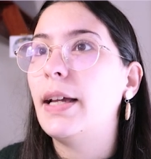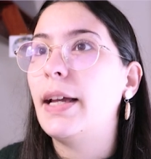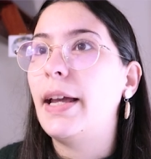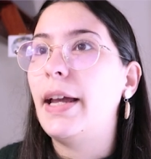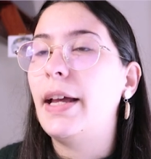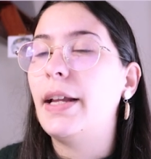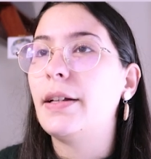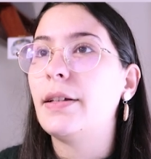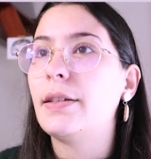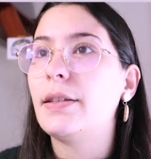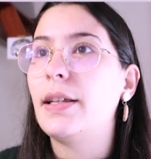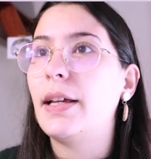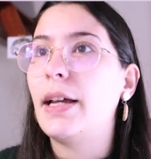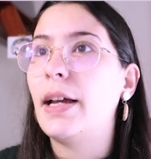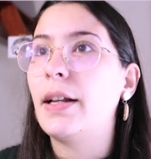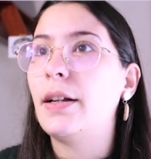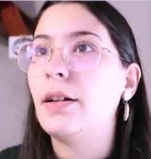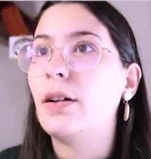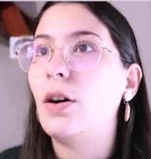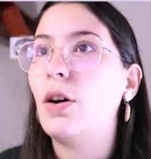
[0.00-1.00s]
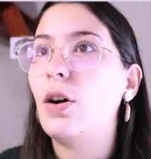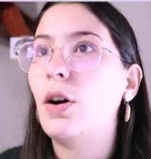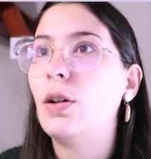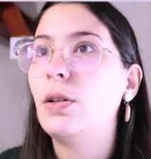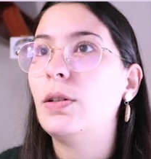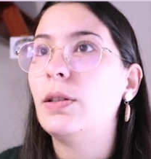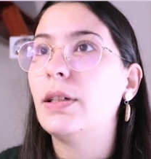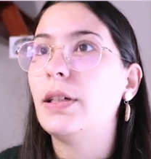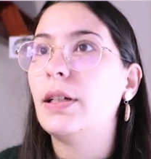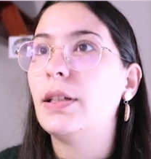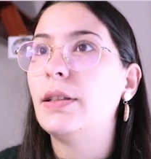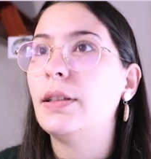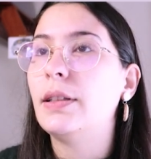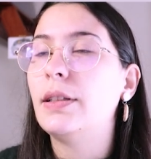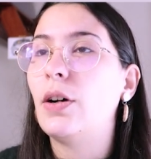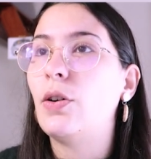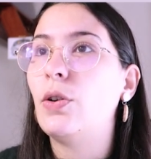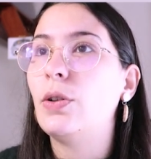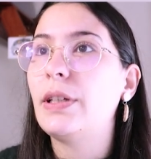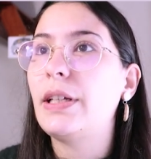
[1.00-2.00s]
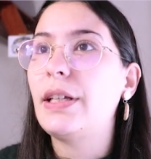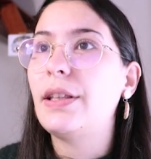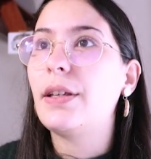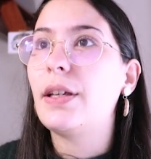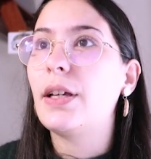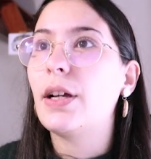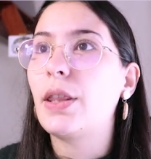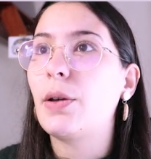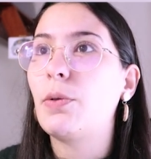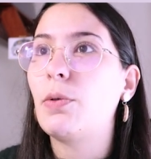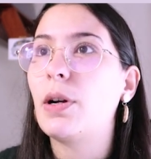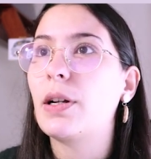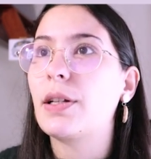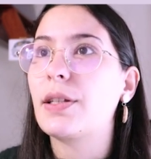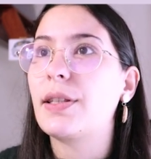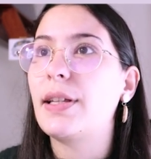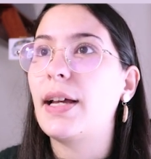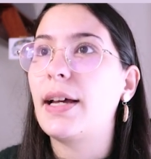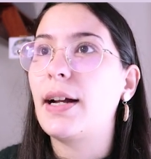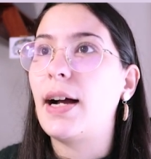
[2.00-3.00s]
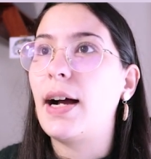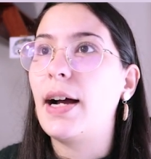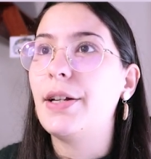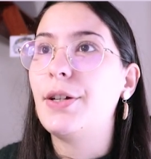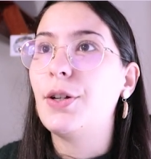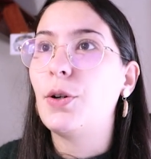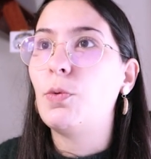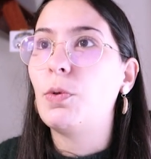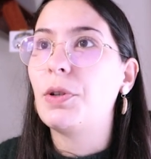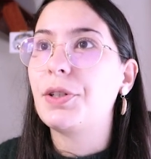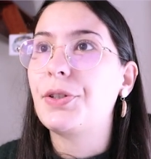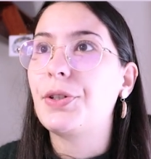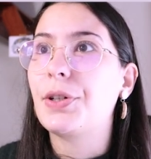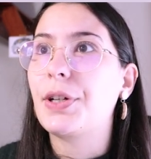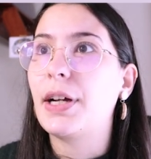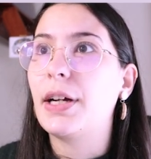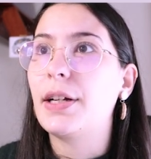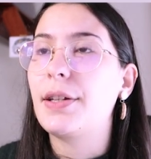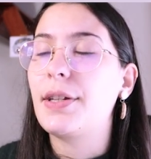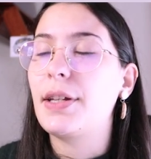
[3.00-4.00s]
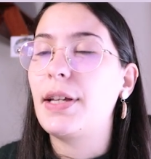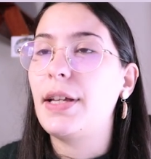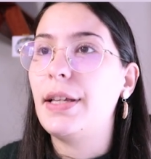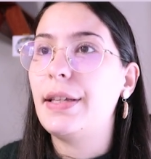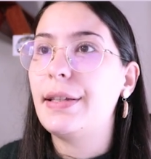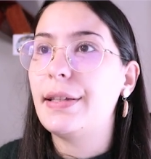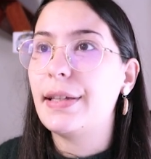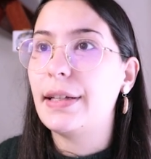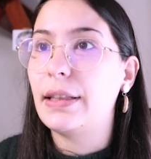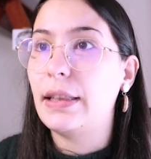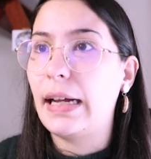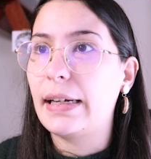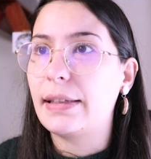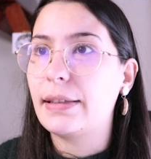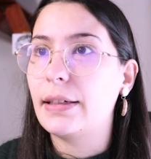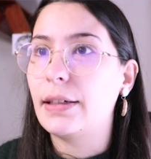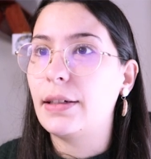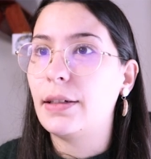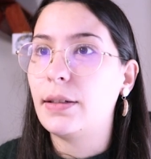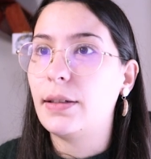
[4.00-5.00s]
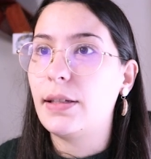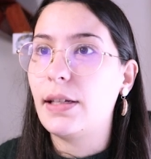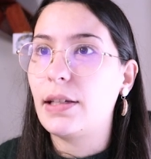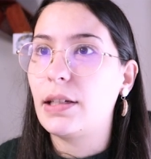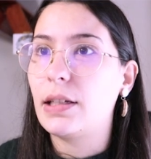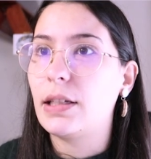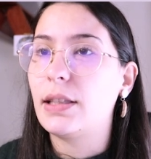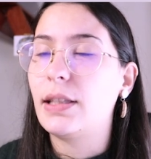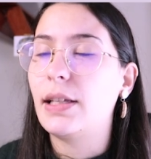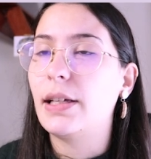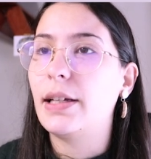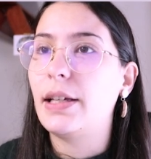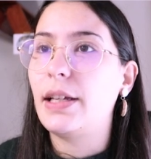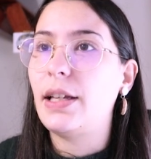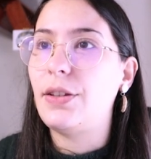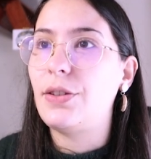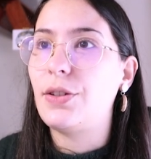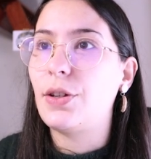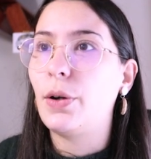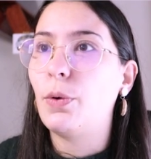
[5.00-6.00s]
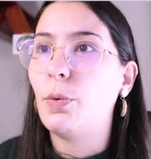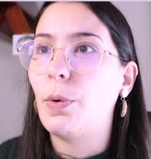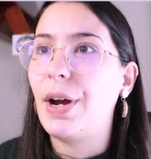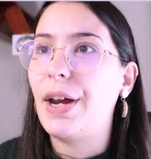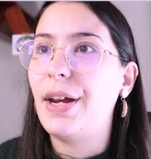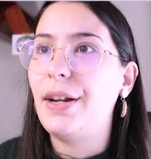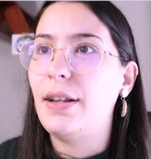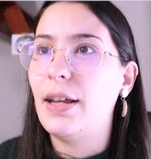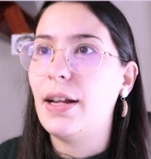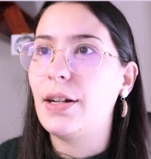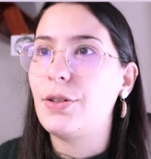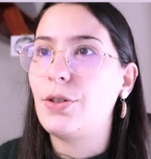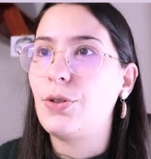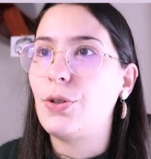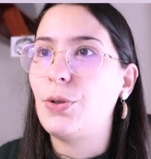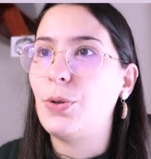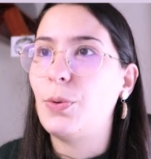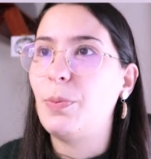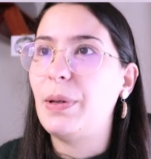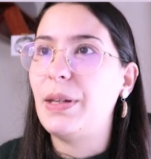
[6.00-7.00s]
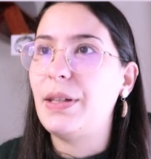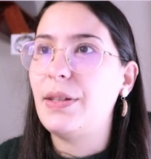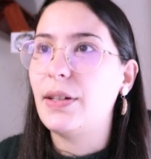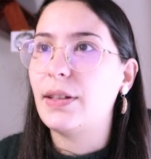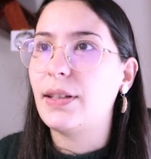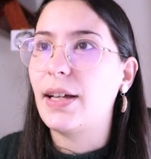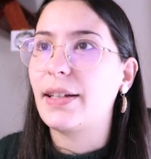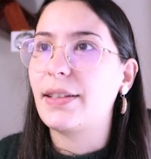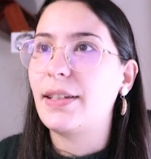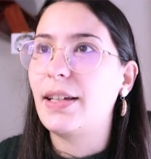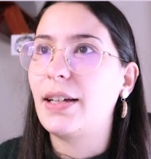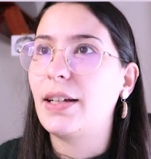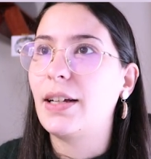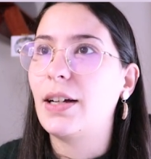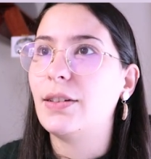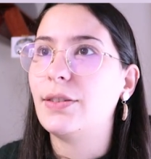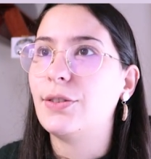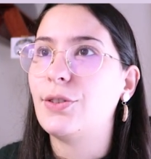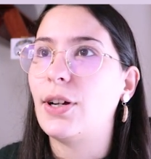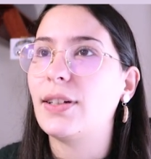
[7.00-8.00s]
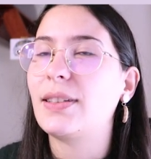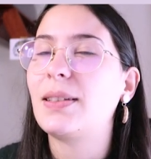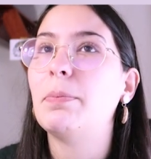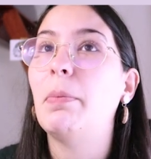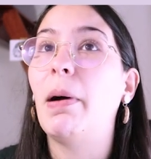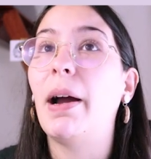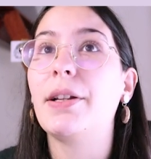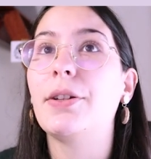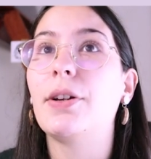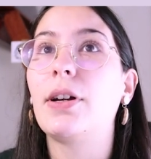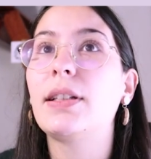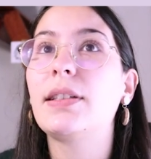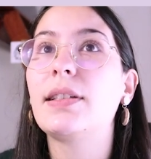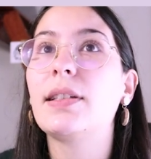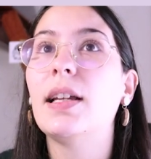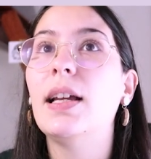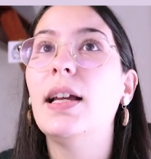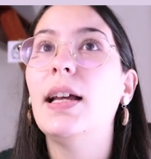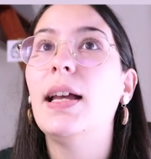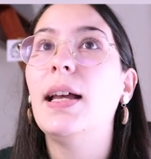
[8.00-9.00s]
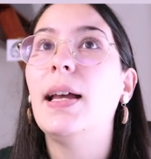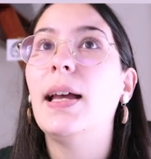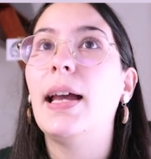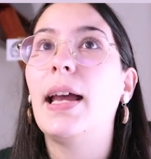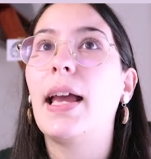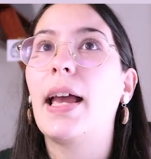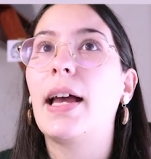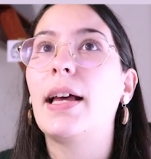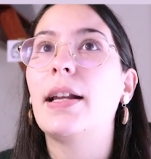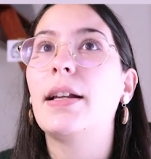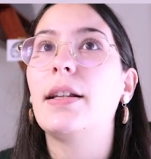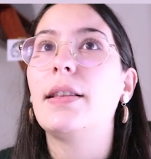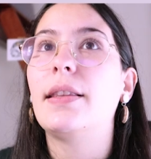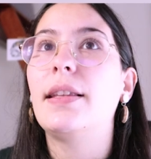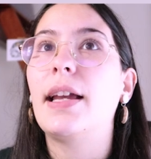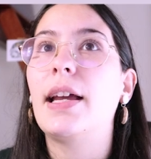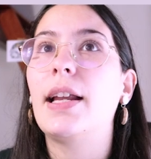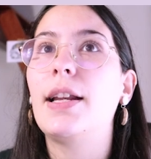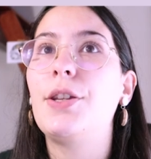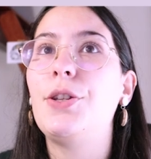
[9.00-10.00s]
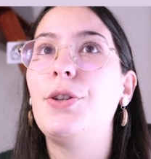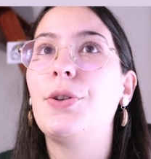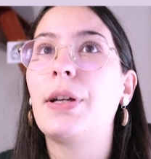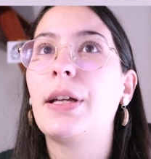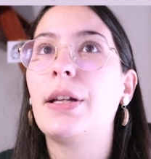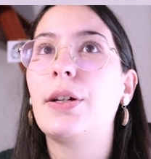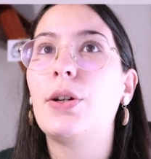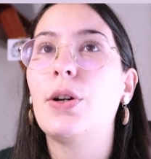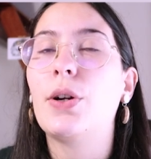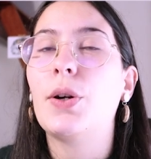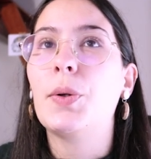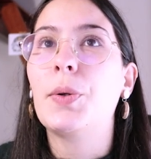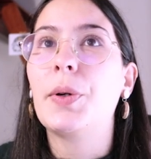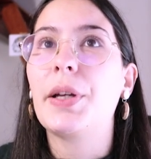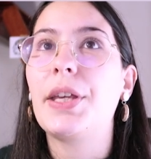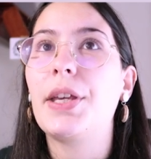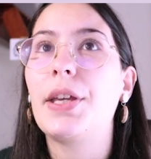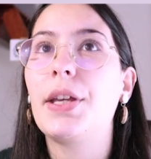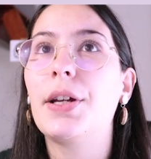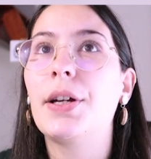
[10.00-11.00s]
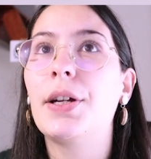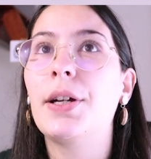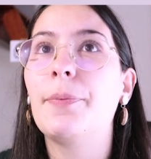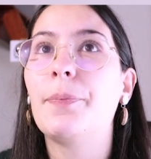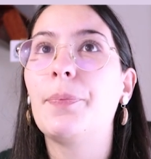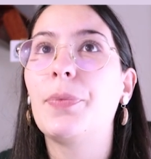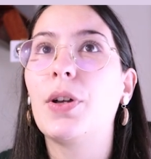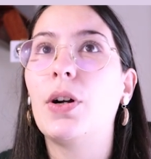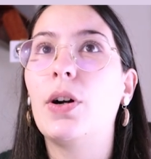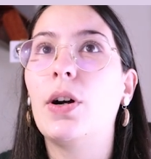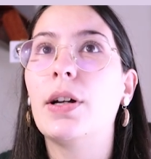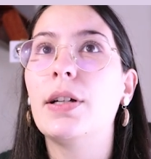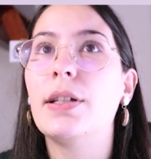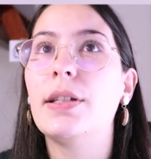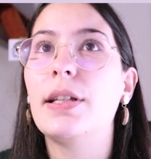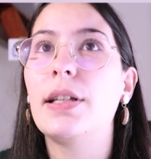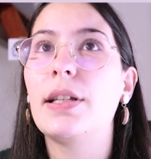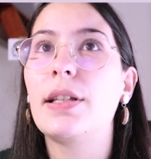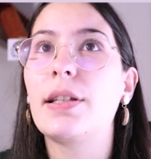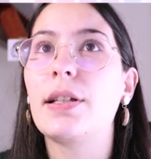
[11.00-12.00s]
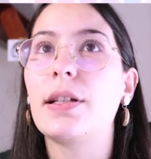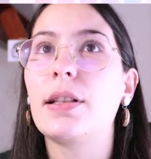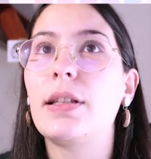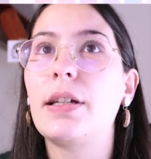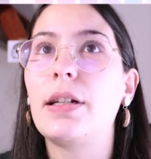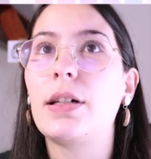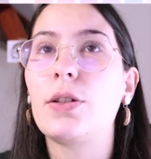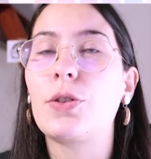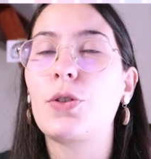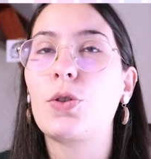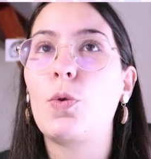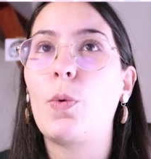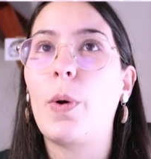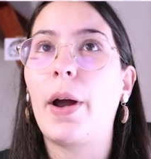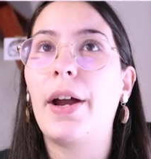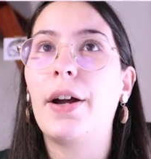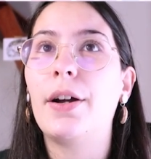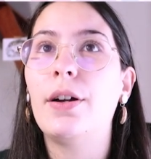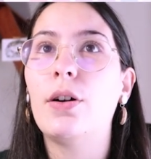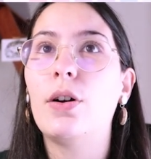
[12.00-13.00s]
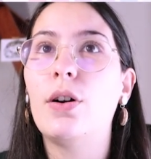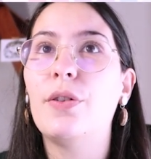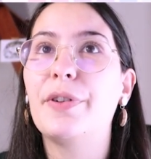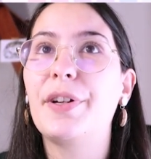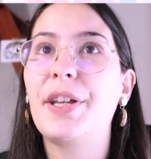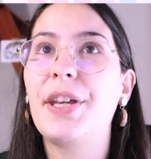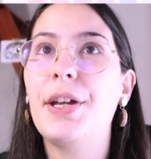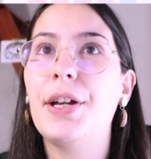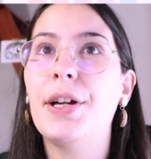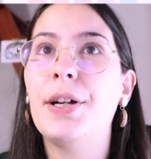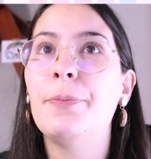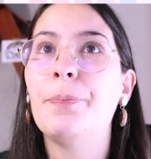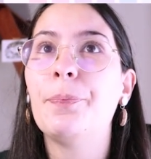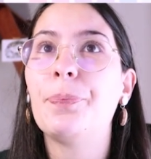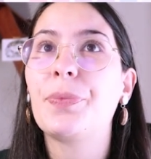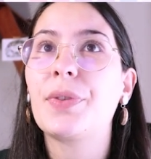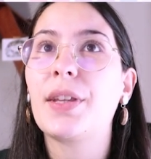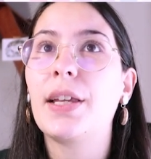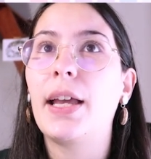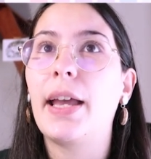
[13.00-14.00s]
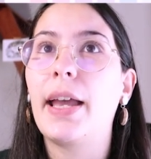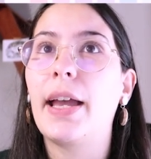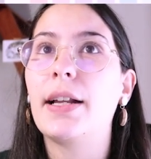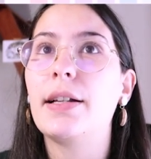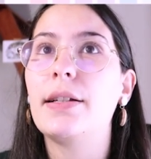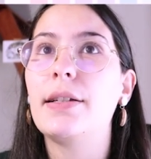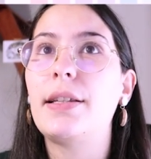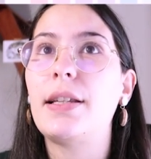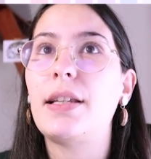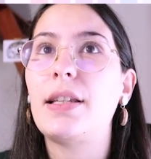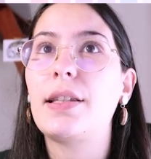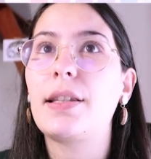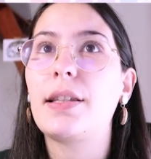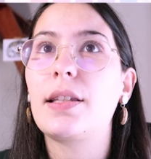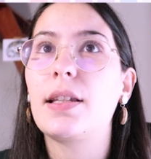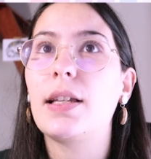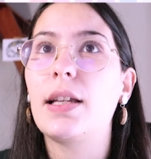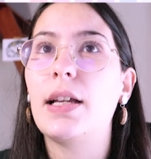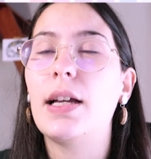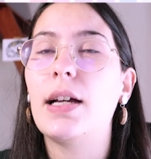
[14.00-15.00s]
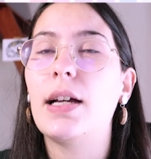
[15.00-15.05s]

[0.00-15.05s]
And then only the other ones that I don't want to cut is selected. This is the easier way than to be selecting dot by dot. And then you can go here on this little square over here, and this